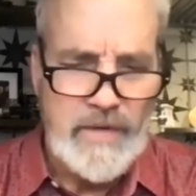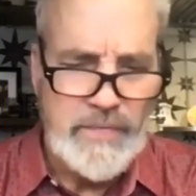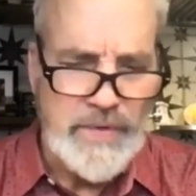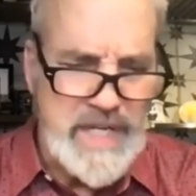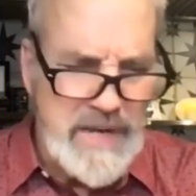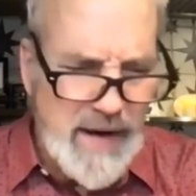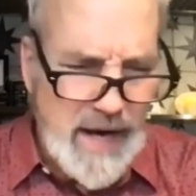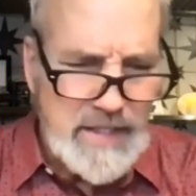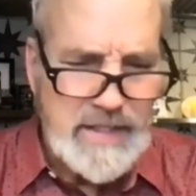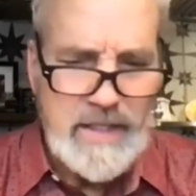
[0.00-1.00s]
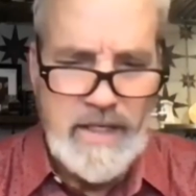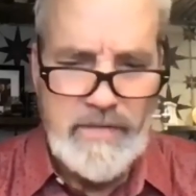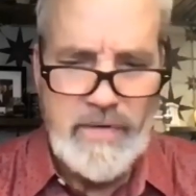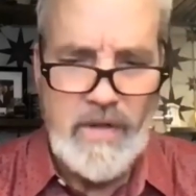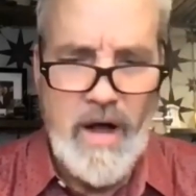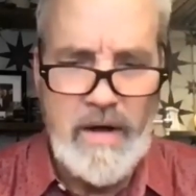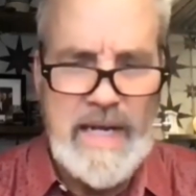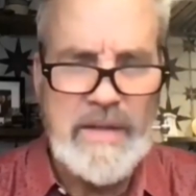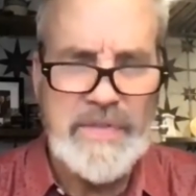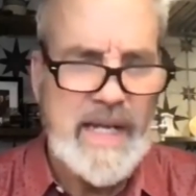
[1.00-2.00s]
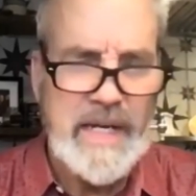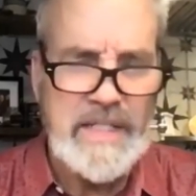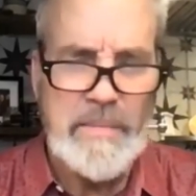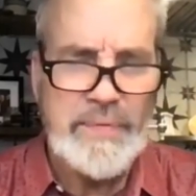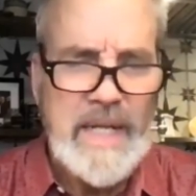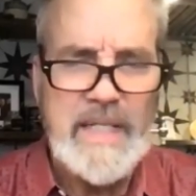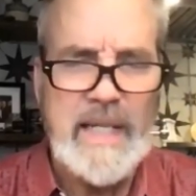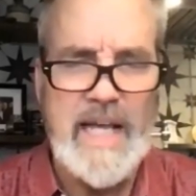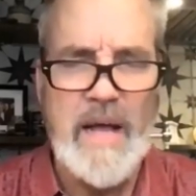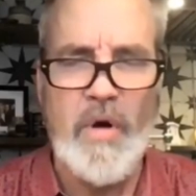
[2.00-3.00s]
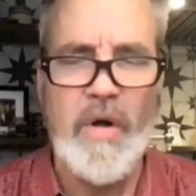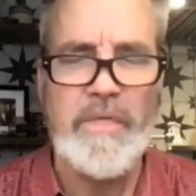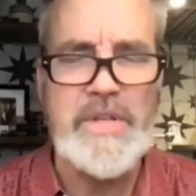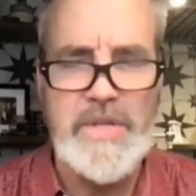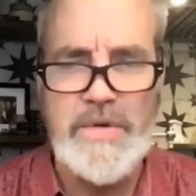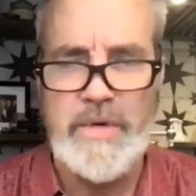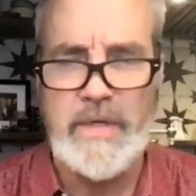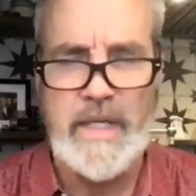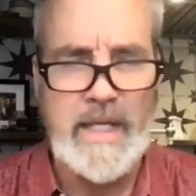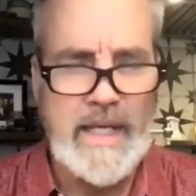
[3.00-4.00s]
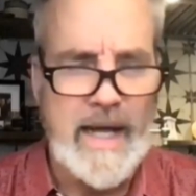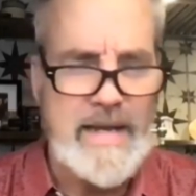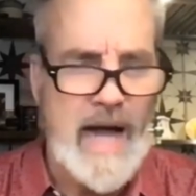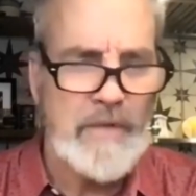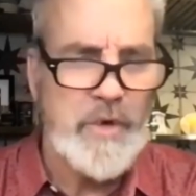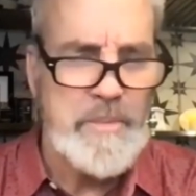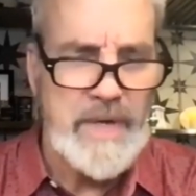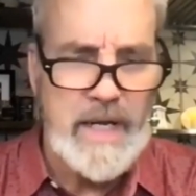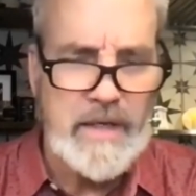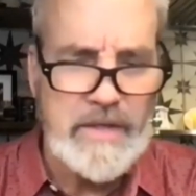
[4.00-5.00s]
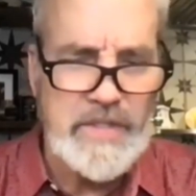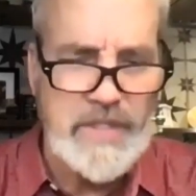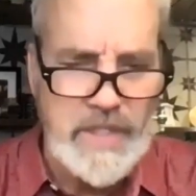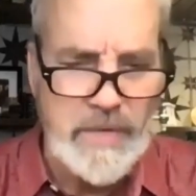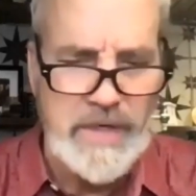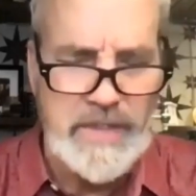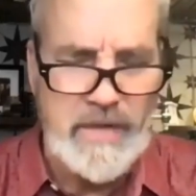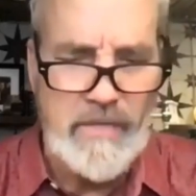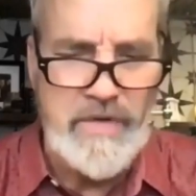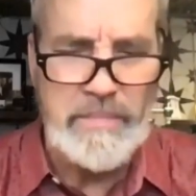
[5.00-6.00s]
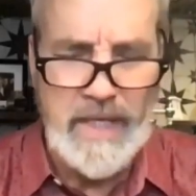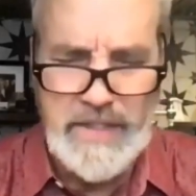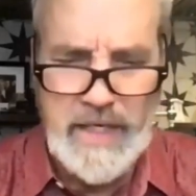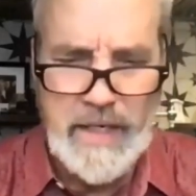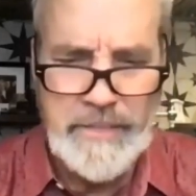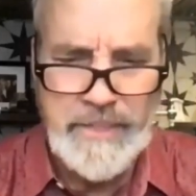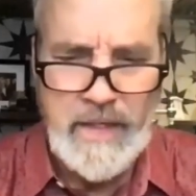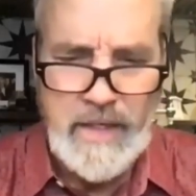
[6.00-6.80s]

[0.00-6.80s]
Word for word: Forgive us for longing things and placing them over you, and not for being good stewards of your blessing.